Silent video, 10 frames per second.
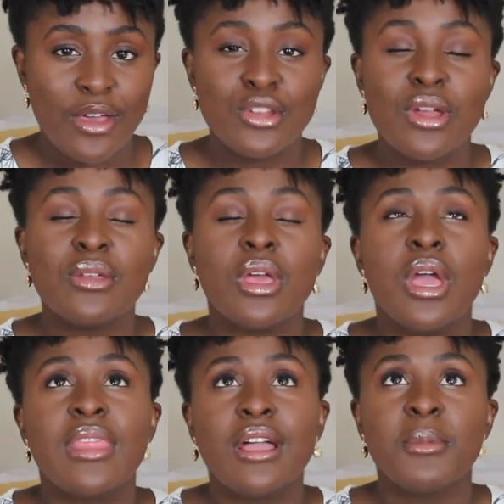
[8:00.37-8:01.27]
Or not
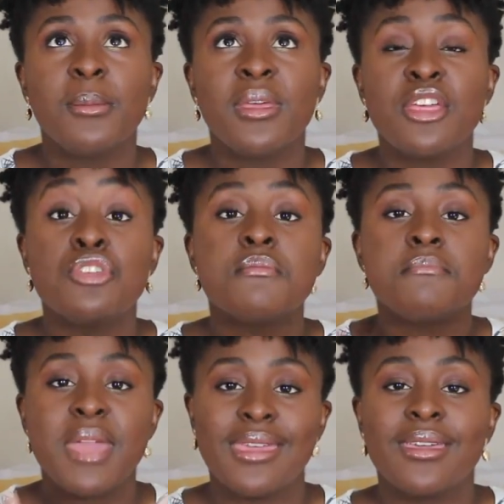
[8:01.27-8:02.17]
that commitment that you
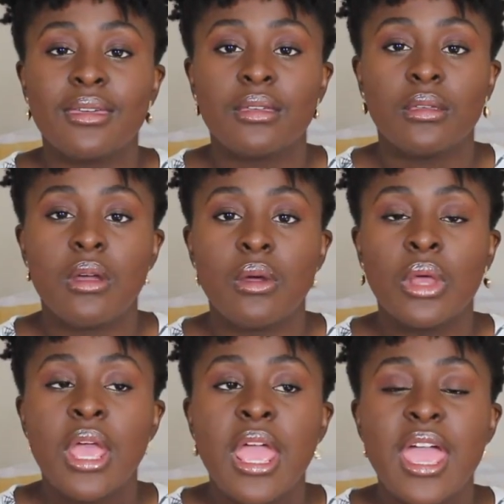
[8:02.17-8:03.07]
make, you
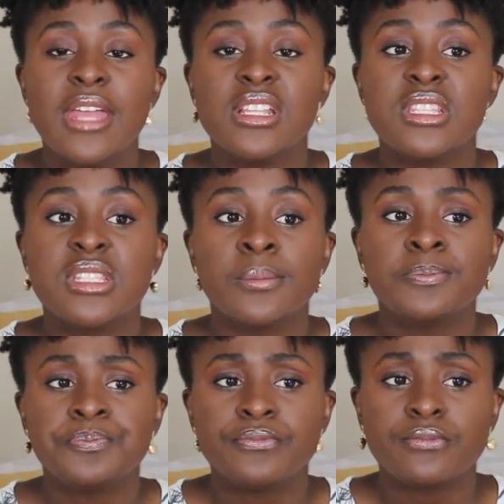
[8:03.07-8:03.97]
know? And it's
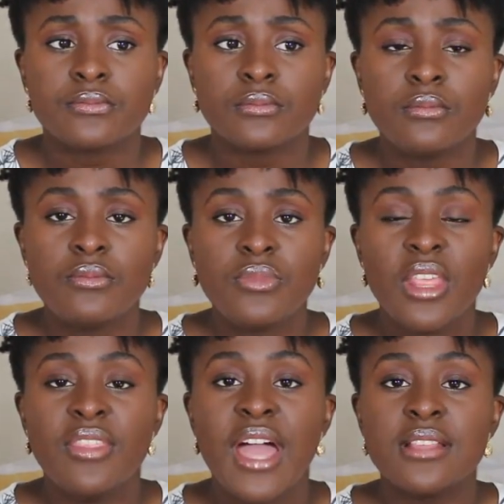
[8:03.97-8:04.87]

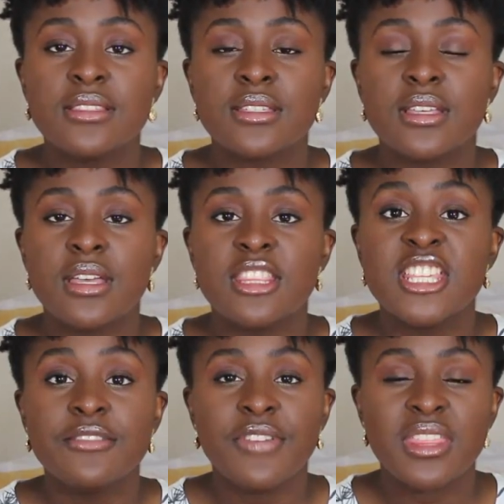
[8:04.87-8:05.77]
that
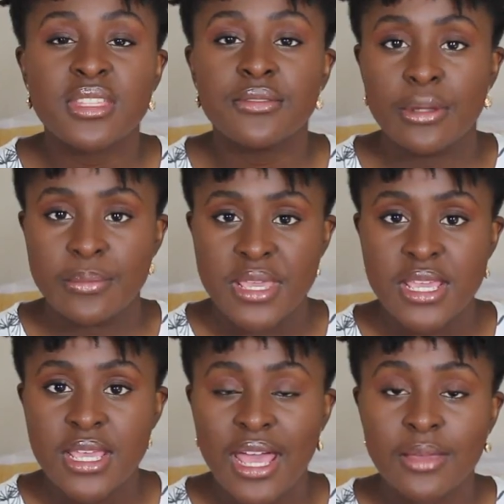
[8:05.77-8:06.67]
this faith is from
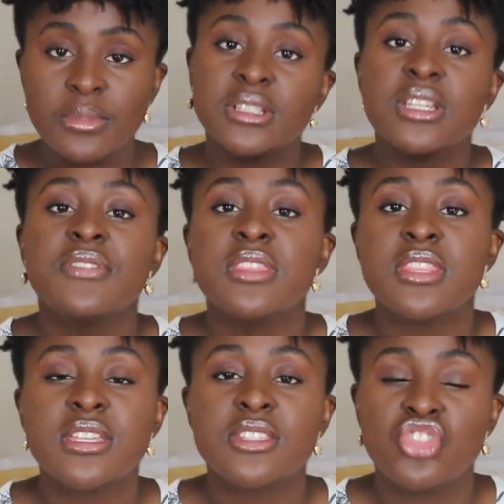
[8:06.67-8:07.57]
me. I believe in
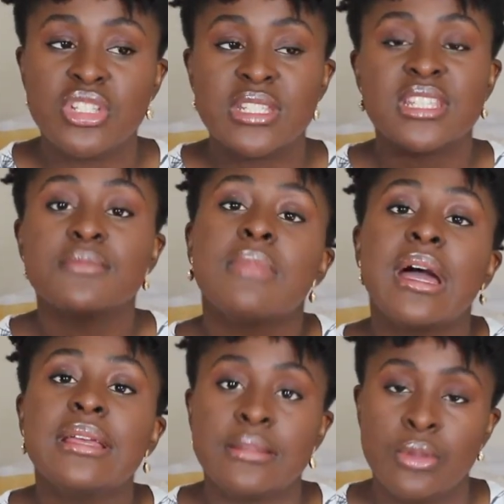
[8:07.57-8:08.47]
this. Jesus is
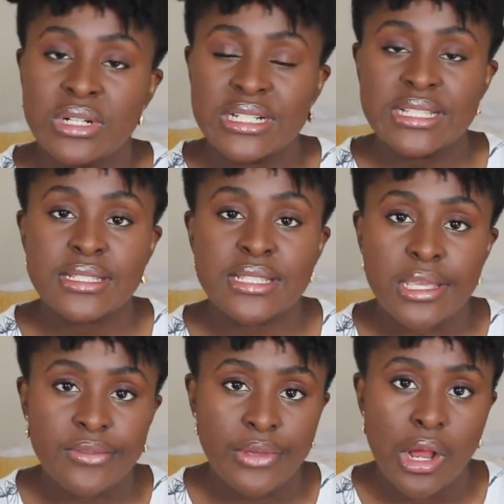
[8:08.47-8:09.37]
my Lord and
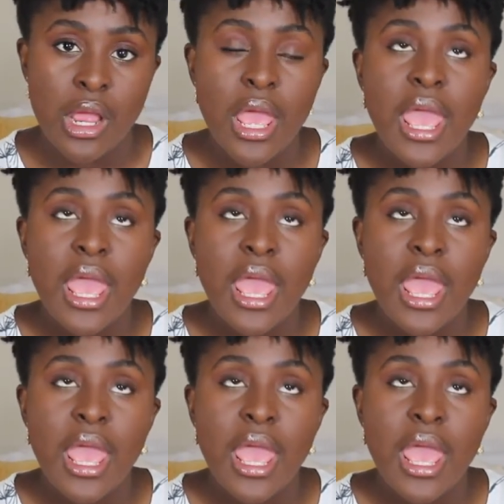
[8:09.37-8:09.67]
Savior.